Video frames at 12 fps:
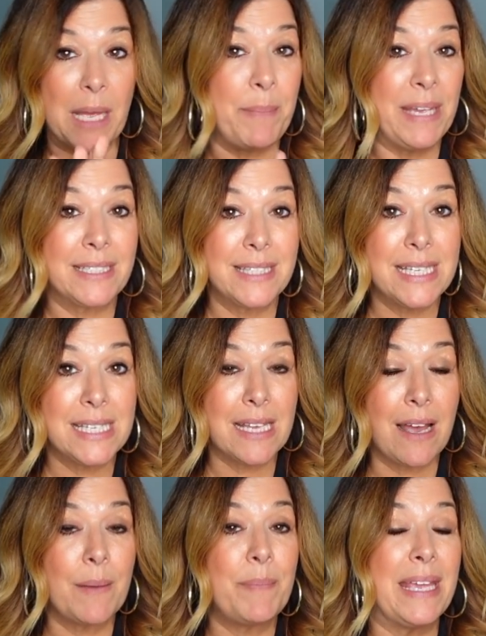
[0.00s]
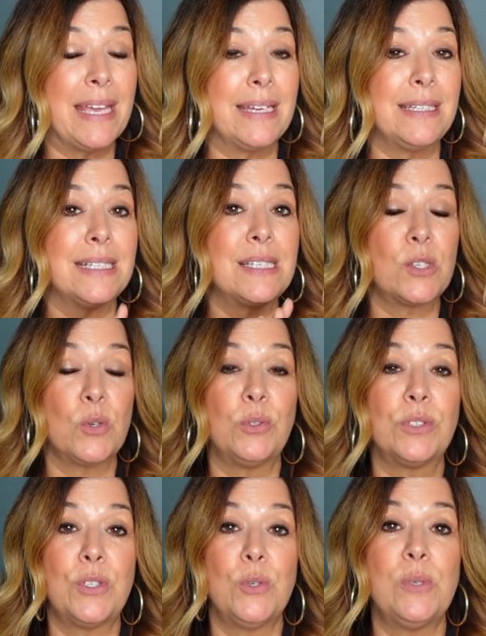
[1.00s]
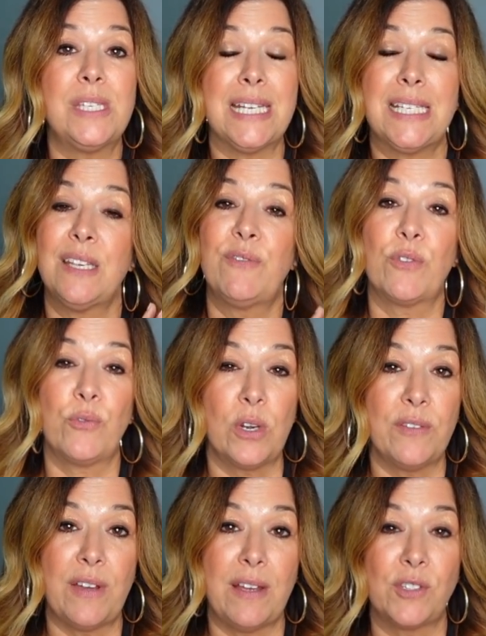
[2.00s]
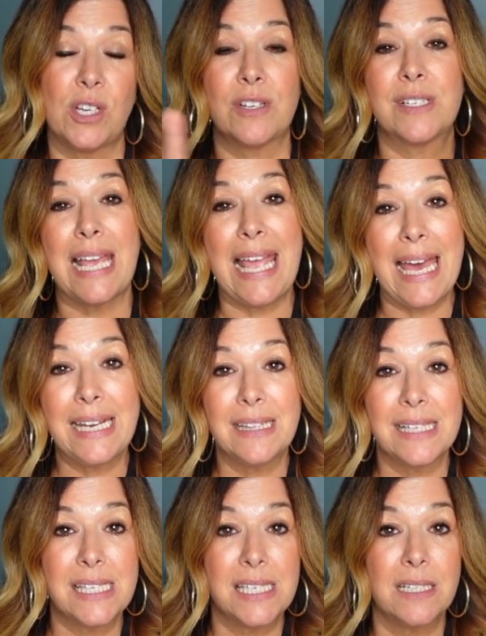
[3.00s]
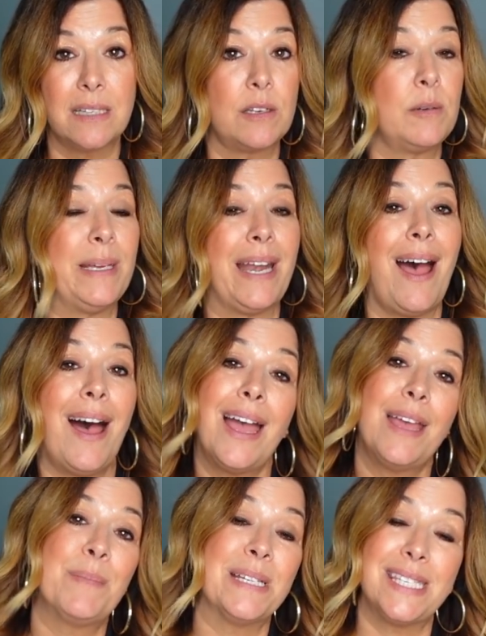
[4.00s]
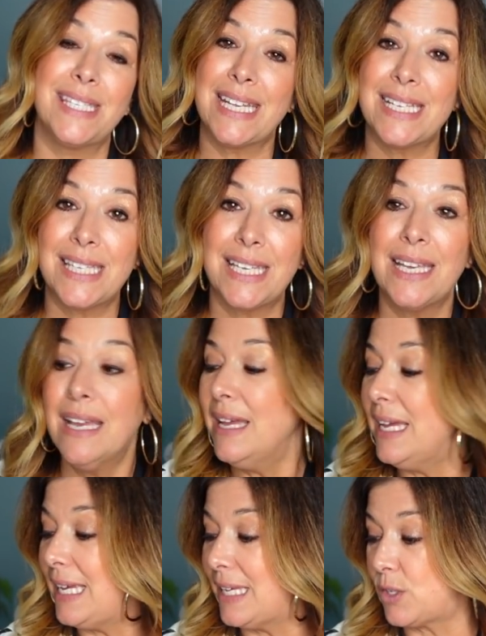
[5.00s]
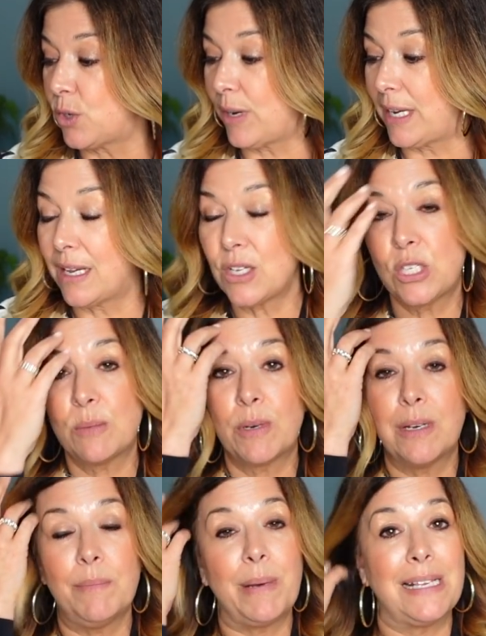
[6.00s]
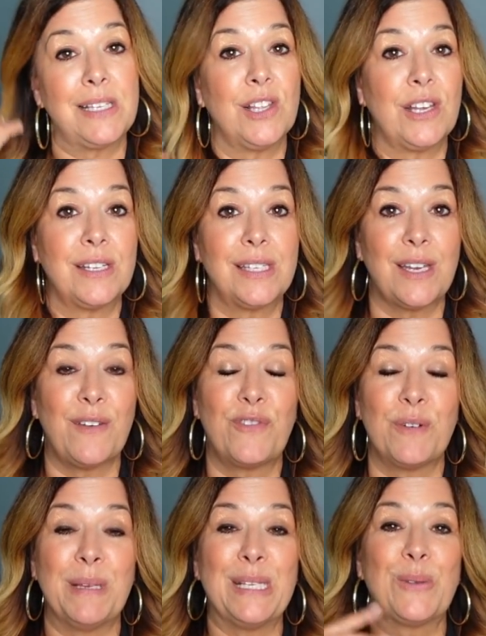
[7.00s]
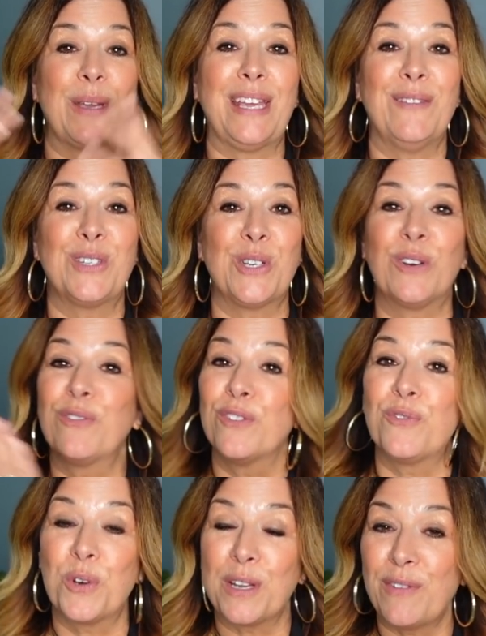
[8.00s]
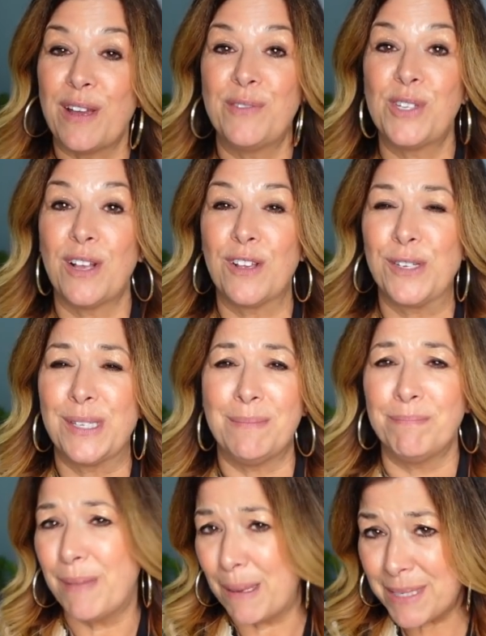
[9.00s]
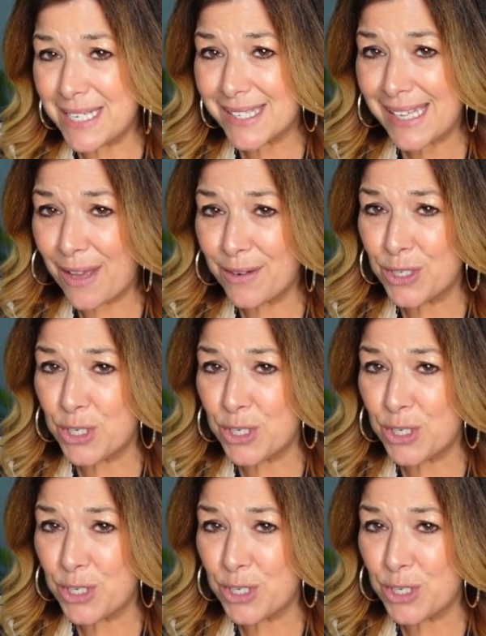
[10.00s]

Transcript: I picked this up and it sold to Stacy for forty-five dollars. I had it listed a little bit high, but Stacy is a great customer and buys a lot of stuff for me. So I gave it to her for forty-five dollars and maybe discounted